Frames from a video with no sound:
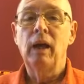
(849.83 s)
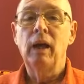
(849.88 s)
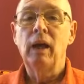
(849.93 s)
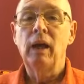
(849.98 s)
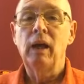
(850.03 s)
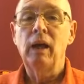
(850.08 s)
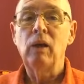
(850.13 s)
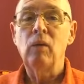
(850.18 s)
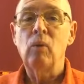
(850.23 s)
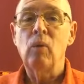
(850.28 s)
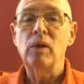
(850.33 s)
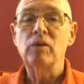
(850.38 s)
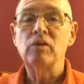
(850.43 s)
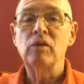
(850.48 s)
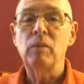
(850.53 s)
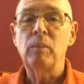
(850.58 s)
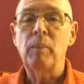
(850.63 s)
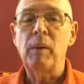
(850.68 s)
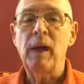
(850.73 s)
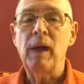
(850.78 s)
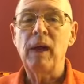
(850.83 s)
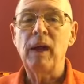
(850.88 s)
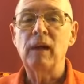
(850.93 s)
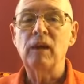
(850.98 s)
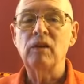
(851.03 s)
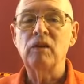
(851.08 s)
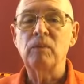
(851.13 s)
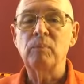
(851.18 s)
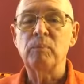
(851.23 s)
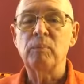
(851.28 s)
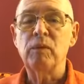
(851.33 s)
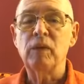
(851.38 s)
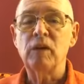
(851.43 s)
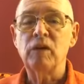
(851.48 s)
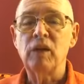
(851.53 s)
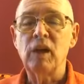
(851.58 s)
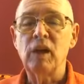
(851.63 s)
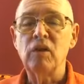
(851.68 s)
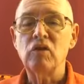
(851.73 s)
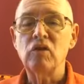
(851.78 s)
He wasn't paying
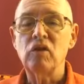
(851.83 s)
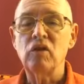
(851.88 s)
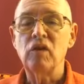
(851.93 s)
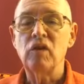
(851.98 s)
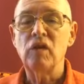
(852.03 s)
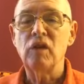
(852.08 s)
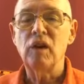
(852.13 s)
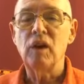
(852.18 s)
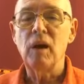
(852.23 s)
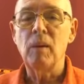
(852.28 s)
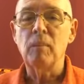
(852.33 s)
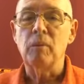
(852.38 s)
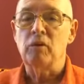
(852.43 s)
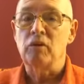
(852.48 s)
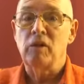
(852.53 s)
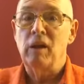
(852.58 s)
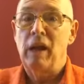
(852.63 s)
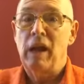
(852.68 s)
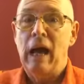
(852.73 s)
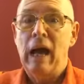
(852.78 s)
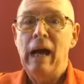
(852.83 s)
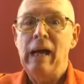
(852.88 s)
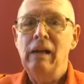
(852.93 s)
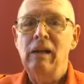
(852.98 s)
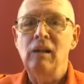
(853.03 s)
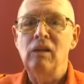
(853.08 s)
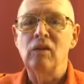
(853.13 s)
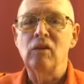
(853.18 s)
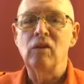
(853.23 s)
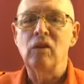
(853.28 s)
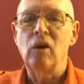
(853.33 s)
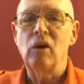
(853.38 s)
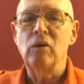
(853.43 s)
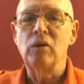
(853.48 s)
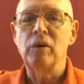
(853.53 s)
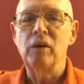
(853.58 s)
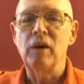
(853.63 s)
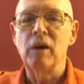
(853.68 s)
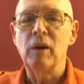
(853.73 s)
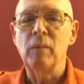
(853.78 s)
attention to the numbers, and I didn't know
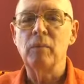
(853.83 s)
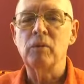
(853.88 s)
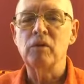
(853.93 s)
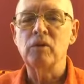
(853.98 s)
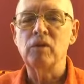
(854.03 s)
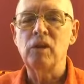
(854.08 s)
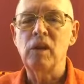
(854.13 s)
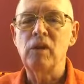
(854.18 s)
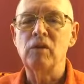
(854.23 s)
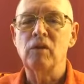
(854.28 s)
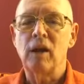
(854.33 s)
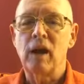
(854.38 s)
the numbers either.